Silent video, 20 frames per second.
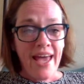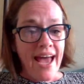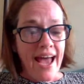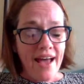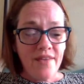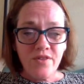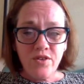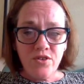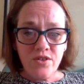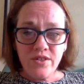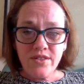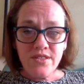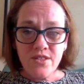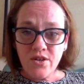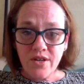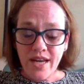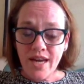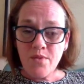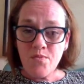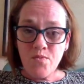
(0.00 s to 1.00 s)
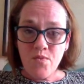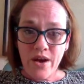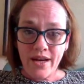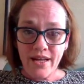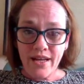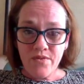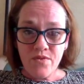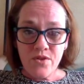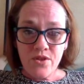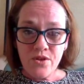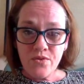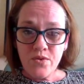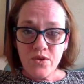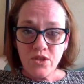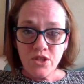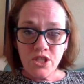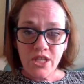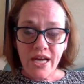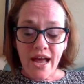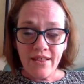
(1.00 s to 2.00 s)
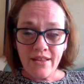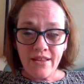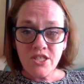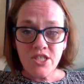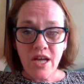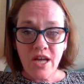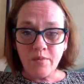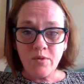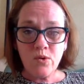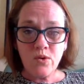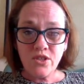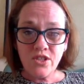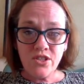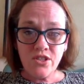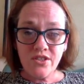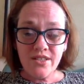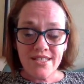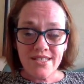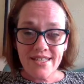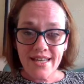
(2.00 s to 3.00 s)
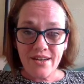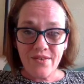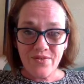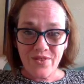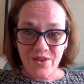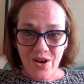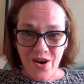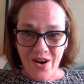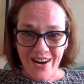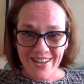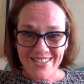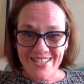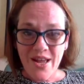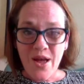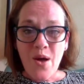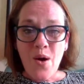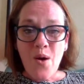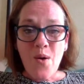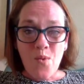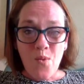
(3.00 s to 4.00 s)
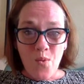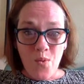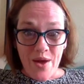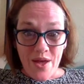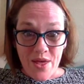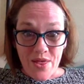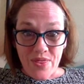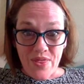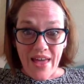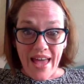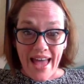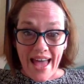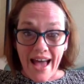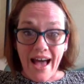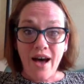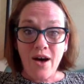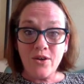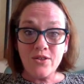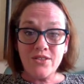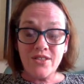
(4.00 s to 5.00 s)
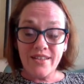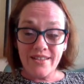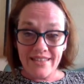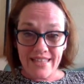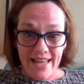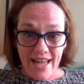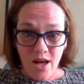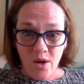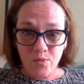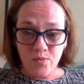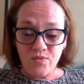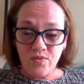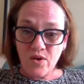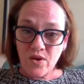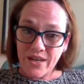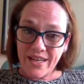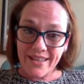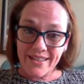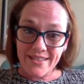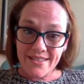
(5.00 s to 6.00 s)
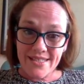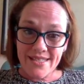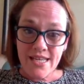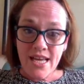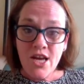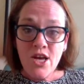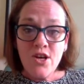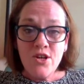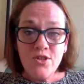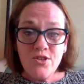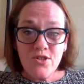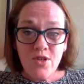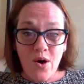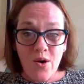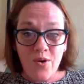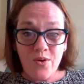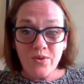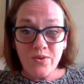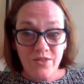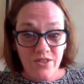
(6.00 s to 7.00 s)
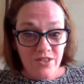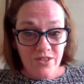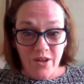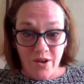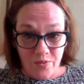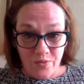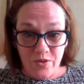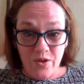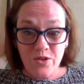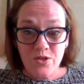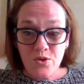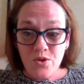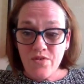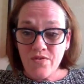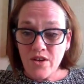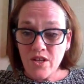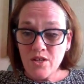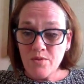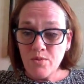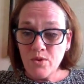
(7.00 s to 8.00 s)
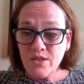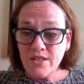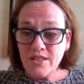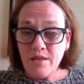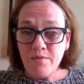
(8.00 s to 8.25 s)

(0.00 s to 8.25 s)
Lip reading: And then you can say, okay, I'm ready for the real challenge. I'm going to do the set of the cards without the helpful hints. So, those are available in the